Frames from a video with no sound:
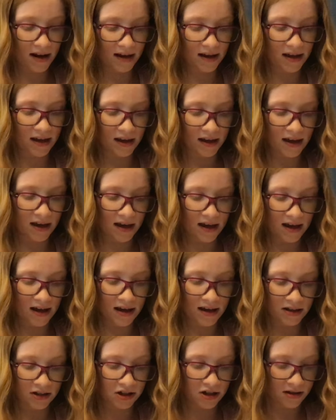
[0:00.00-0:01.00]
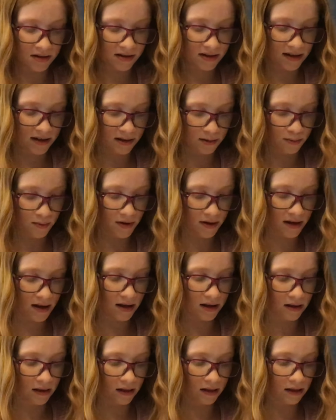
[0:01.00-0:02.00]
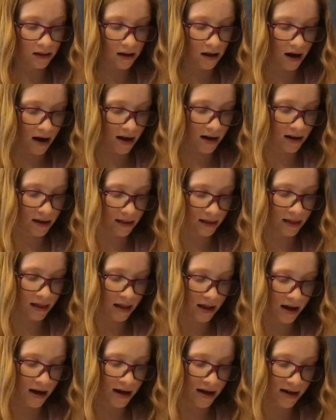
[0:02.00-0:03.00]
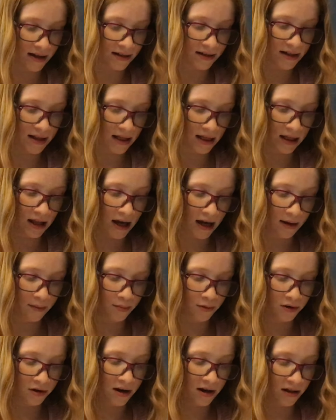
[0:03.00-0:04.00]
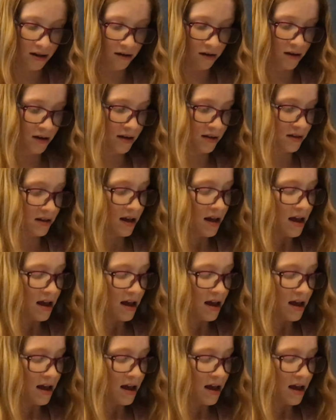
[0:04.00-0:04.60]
I can get. It's just this really light, light, light blue color because